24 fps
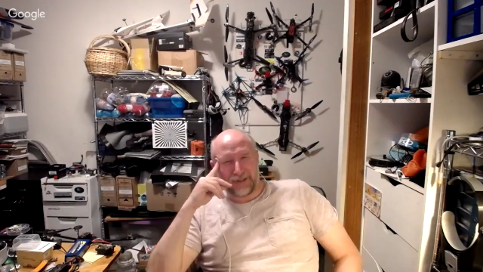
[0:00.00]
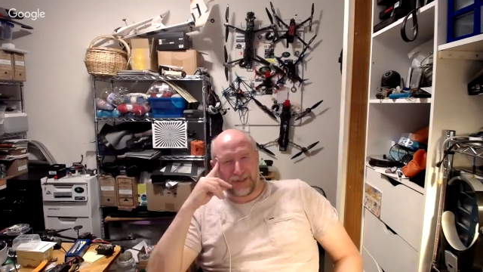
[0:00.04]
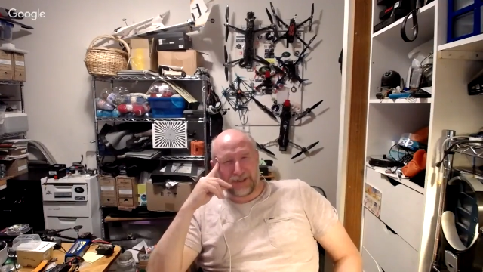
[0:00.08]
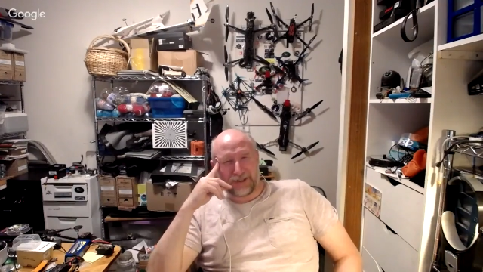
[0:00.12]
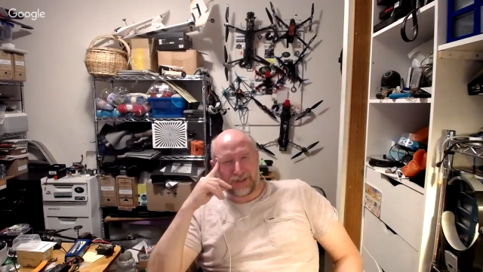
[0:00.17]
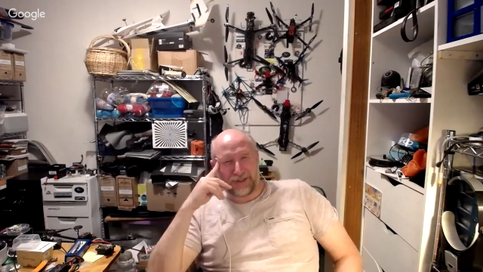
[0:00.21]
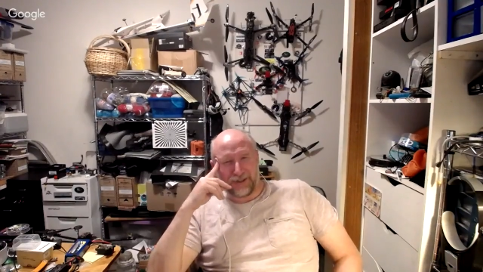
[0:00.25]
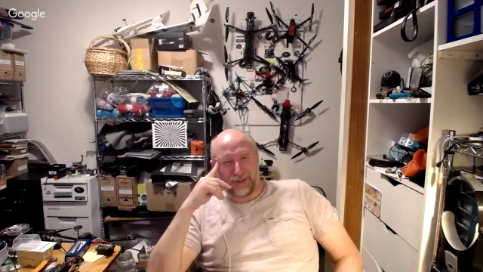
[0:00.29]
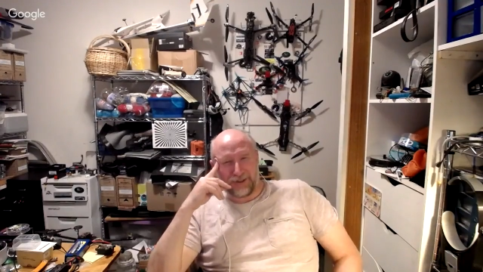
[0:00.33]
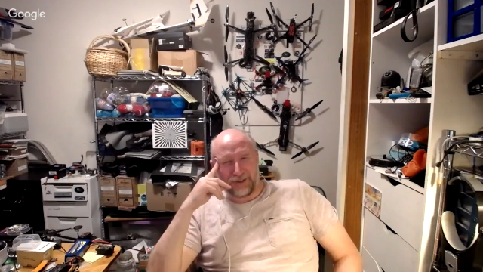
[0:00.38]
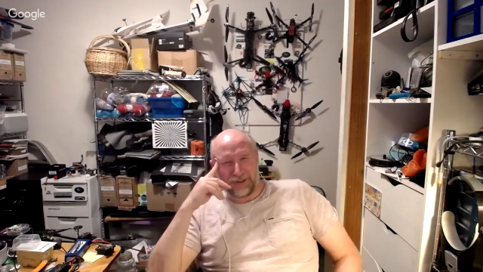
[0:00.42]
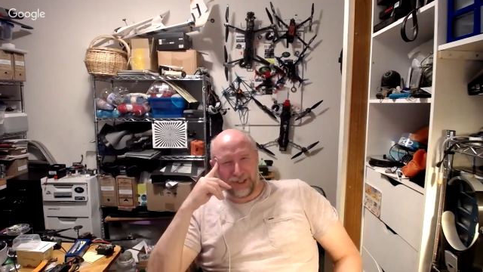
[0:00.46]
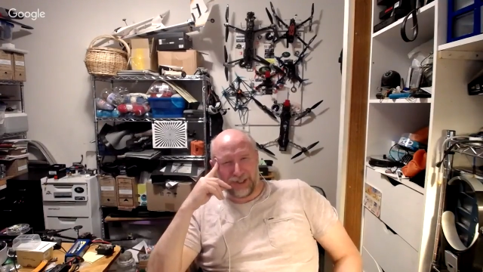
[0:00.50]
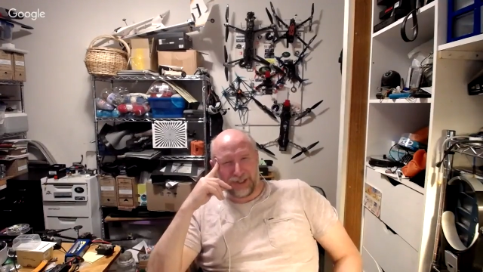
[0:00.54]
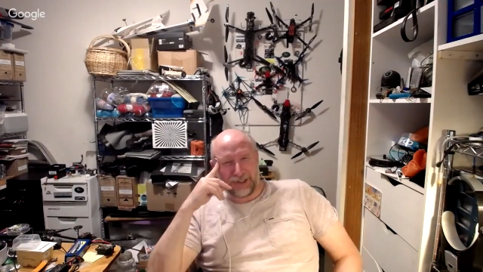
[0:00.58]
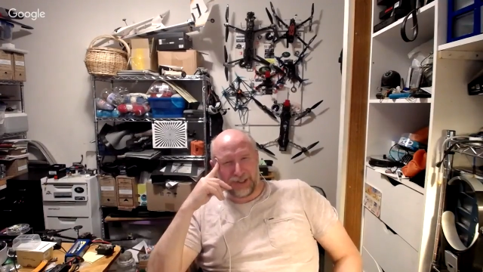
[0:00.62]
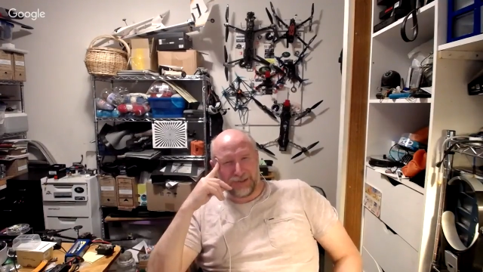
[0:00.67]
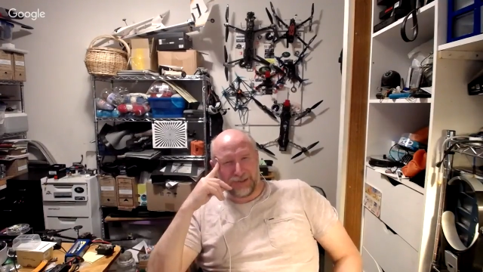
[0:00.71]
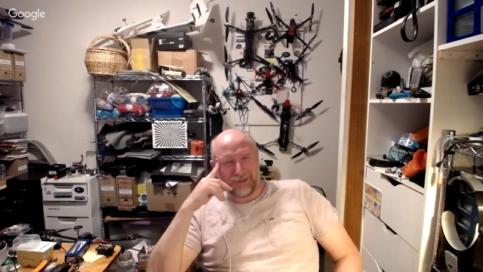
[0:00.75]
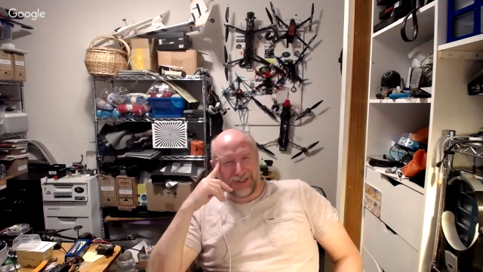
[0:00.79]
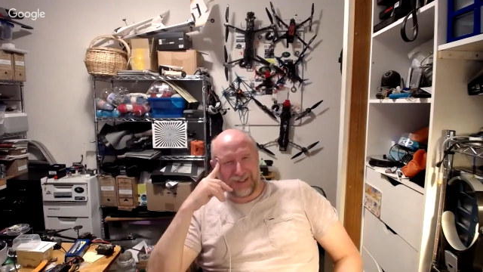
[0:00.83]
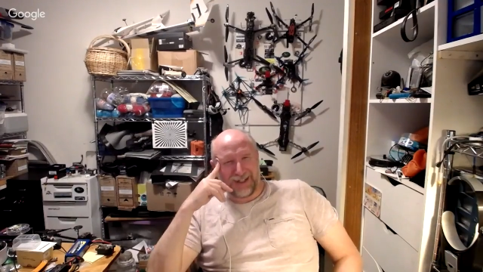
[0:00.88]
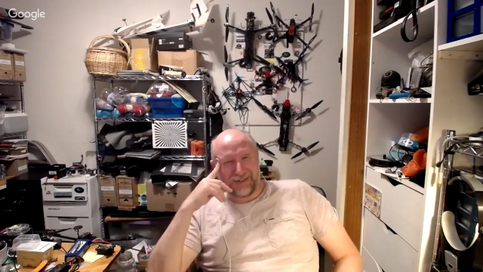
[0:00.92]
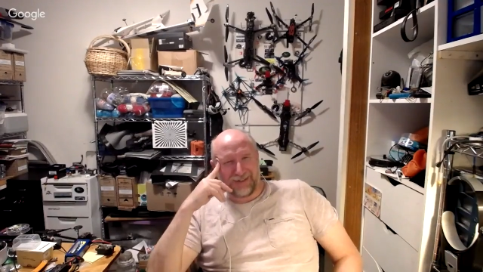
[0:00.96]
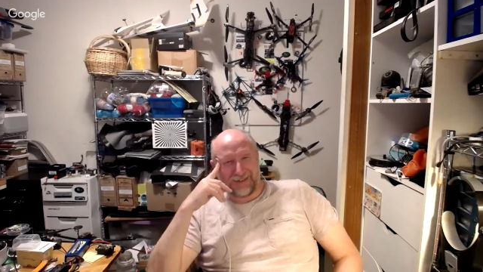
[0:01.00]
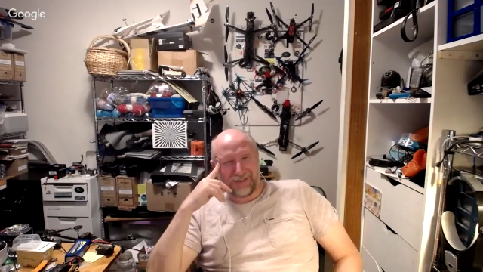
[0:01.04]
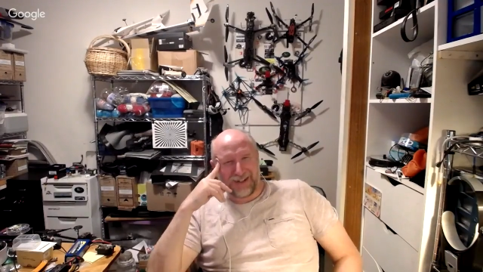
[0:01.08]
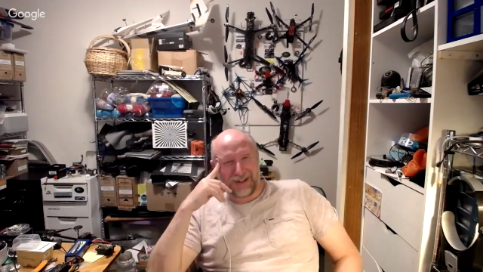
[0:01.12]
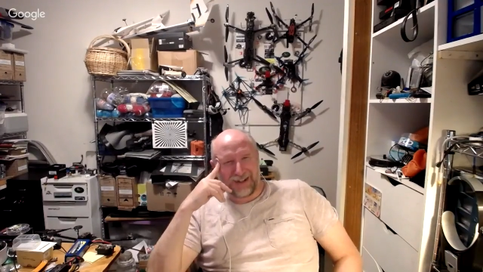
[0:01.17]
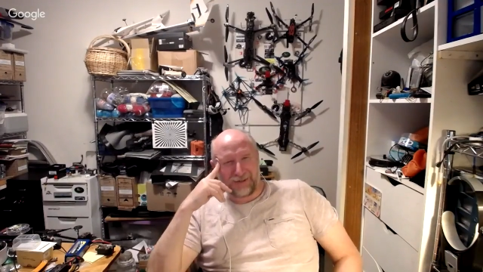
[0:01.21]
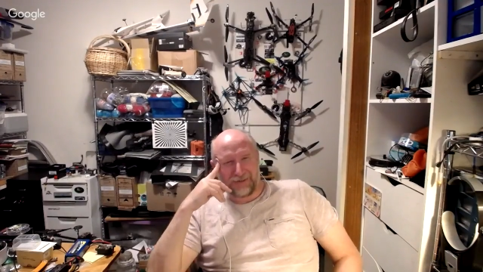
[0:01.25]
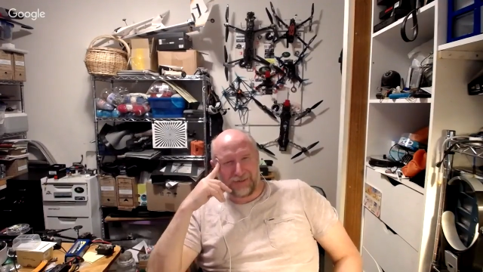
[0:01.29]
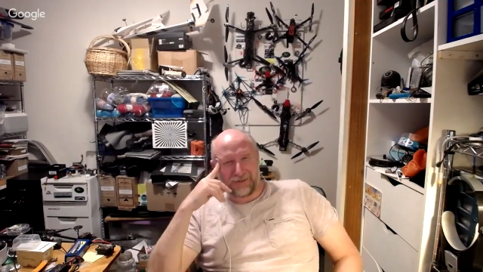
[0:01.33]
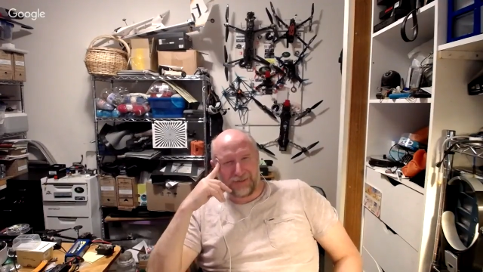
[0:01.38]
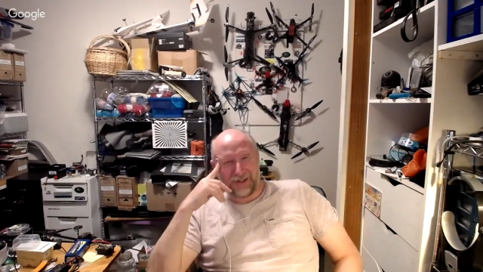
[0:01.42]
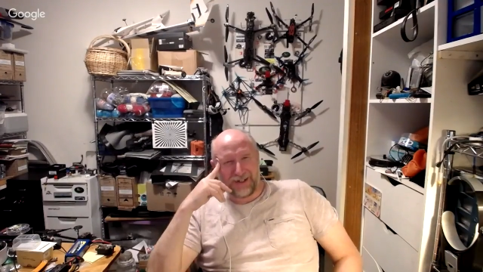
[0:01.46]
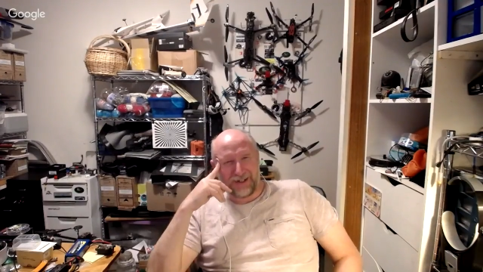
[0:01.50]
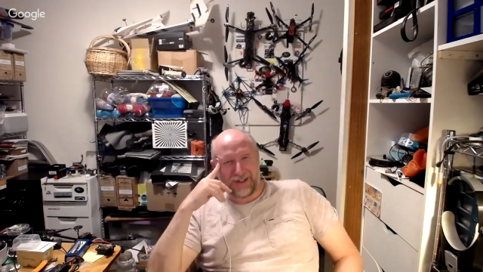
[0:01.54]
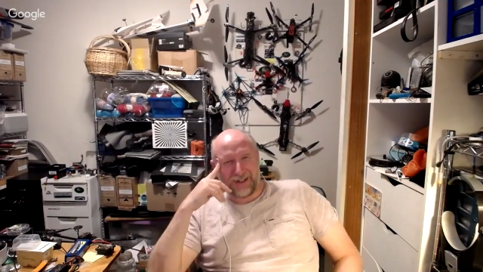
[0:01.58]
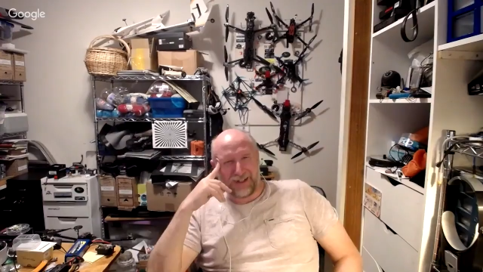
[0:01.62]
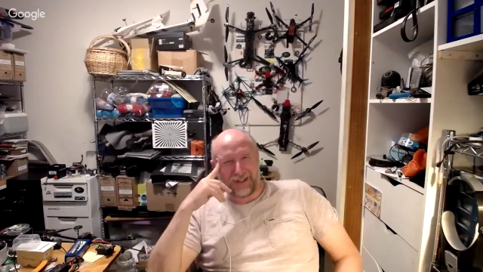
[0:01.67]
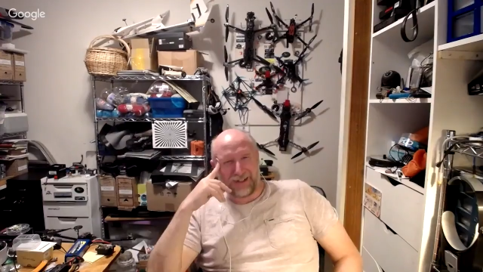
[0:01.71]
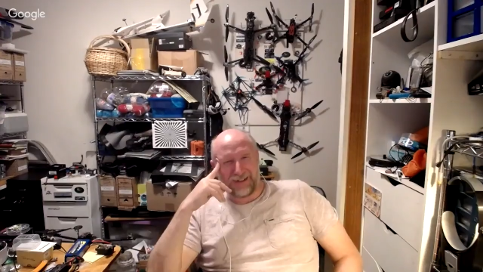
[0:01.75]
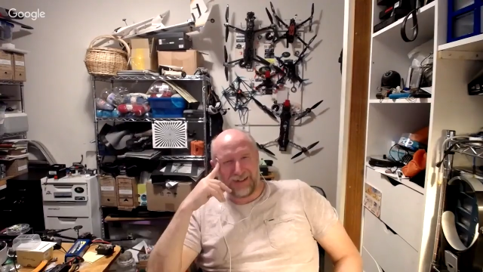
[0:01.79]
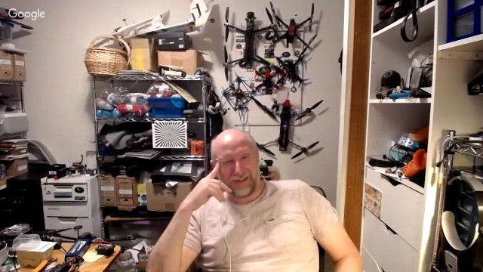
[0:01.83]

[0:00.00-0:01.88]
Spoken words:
only two that I've got running